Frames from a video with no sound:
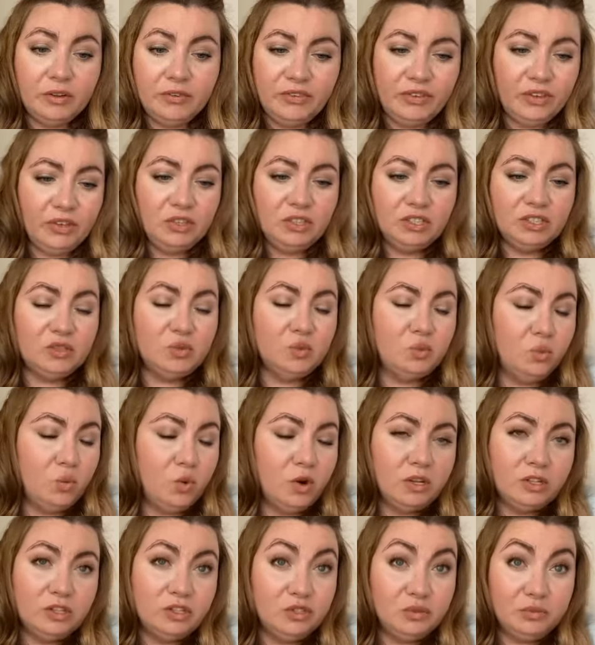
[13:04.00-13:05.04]
if you just
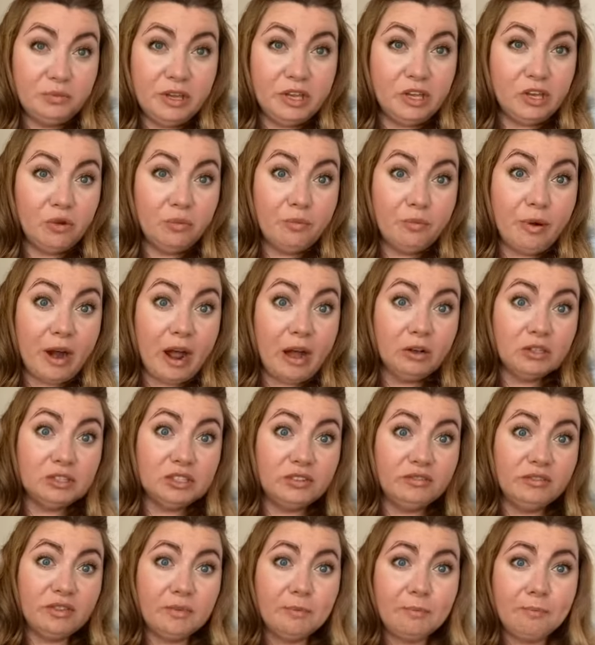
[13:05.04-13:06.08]
want to make your brows
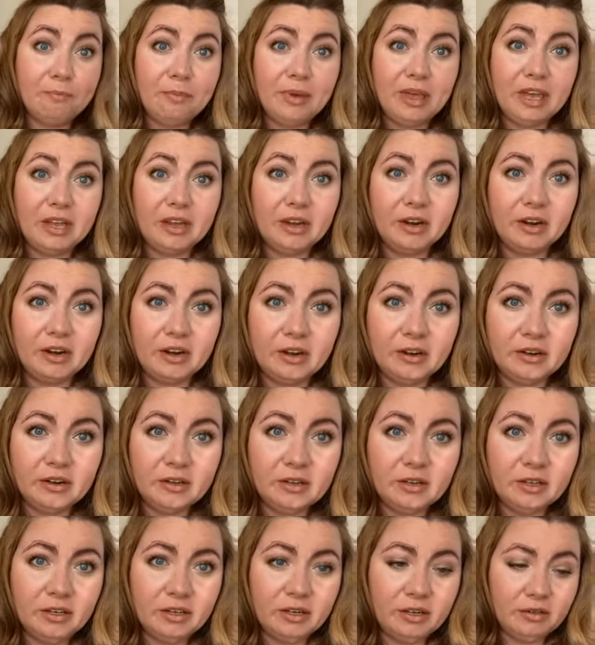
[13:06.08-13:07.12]
even bigger,
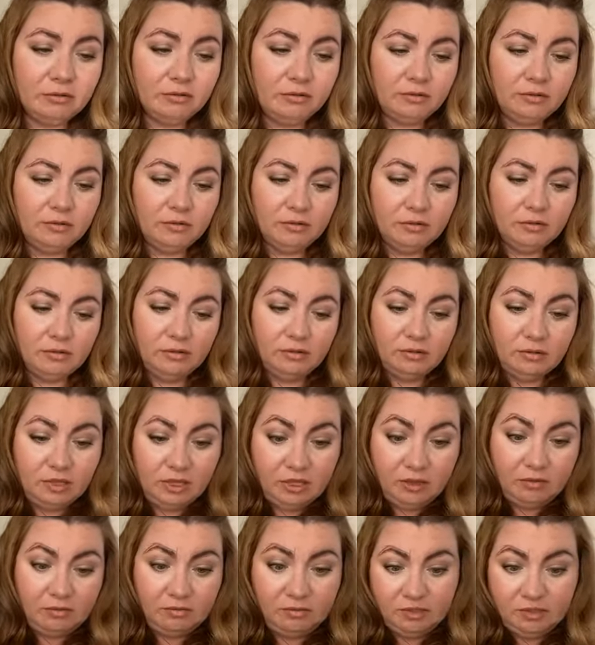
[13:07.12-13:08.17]
you know?
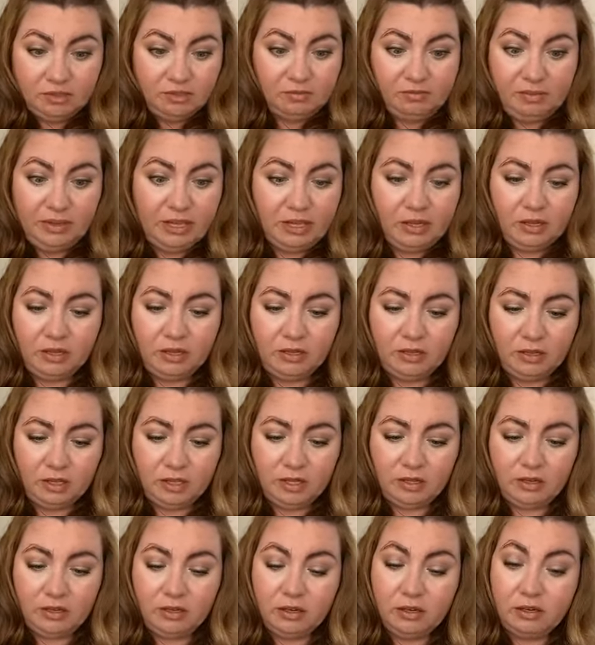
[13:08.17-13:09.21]
Like just bigger,
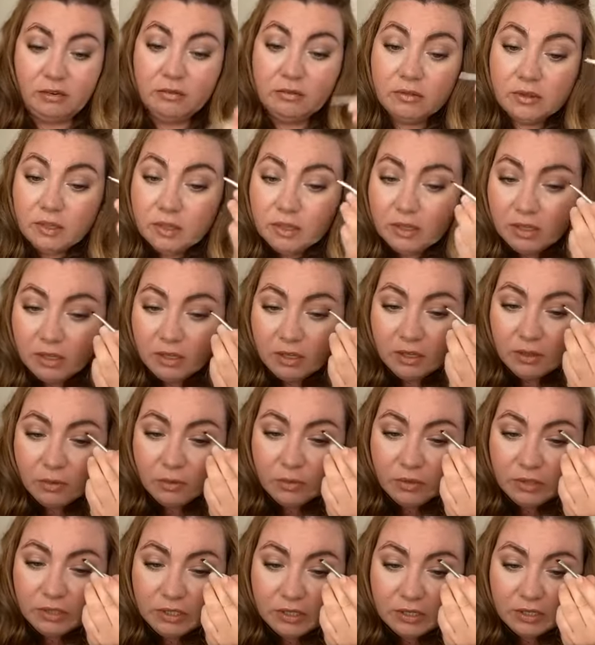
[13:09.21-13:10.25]
like, you know,
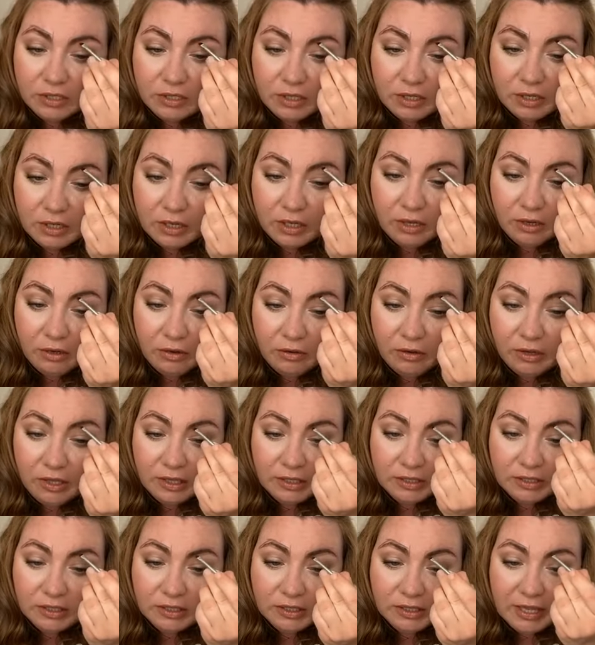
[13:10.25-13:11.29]
we're just gonna go
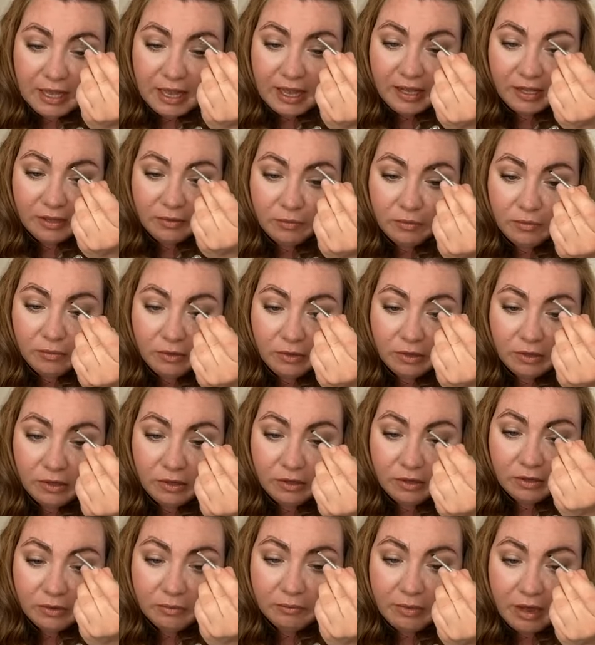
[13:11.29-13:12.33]
and just add
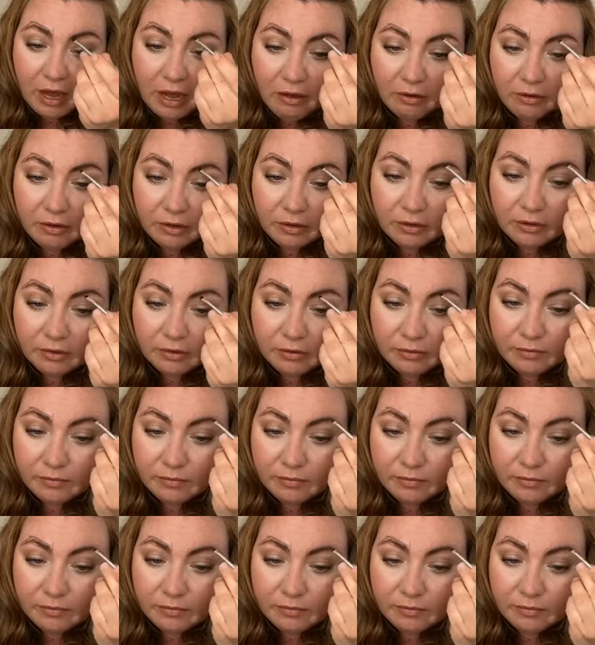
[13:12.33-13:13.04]
more powder.